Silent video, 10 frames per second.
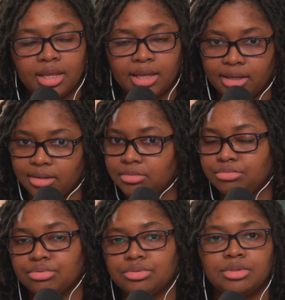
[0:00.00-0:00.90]
And
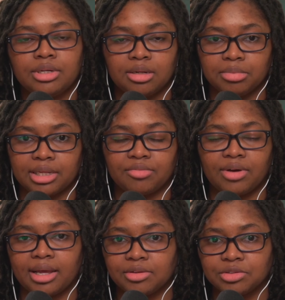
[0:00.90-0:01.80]
in a blink of
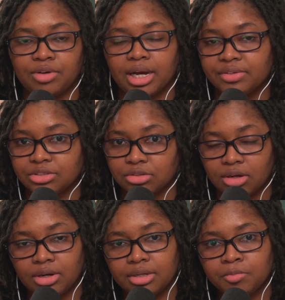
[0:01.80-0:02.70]
an eye, those 5 years are
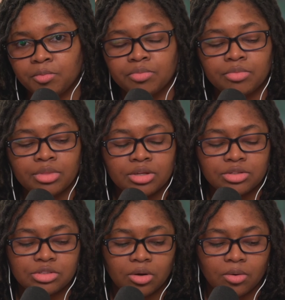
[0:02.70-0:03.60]
gone.
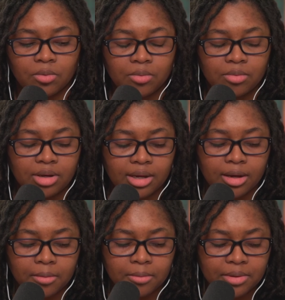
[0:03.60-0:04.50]
So
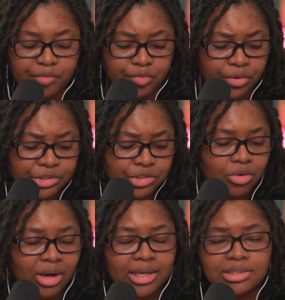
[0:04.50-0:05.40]
if you're
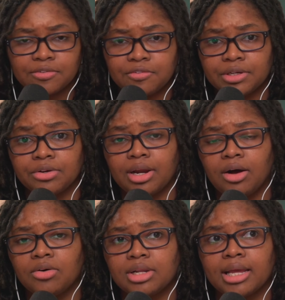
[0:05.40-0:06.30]
trying to figure
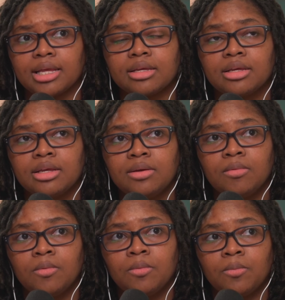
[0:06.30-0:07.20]
out like,
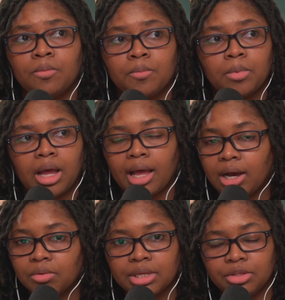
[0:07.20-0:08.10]

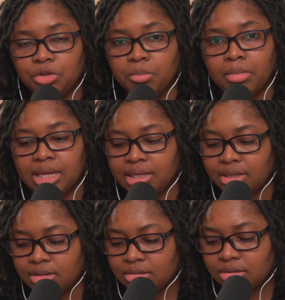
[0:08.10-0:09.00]
how can you make
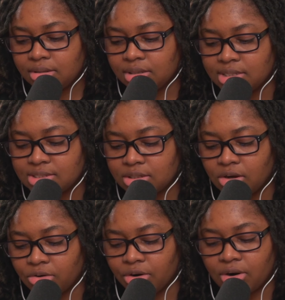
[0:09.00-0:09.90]
it this
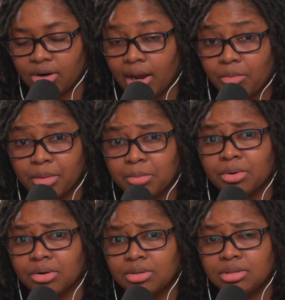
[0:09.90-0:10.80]
longer? Or I
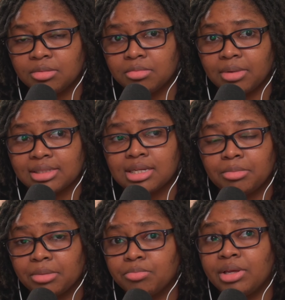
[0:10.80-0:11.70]
remember by the
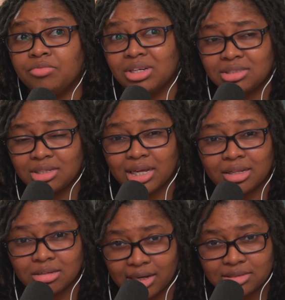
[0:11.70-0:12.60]
time I invested in like
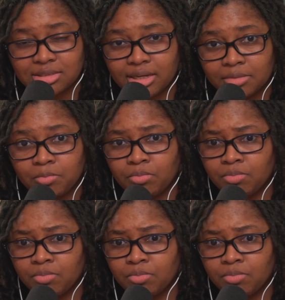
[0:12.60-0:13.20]
a Logitech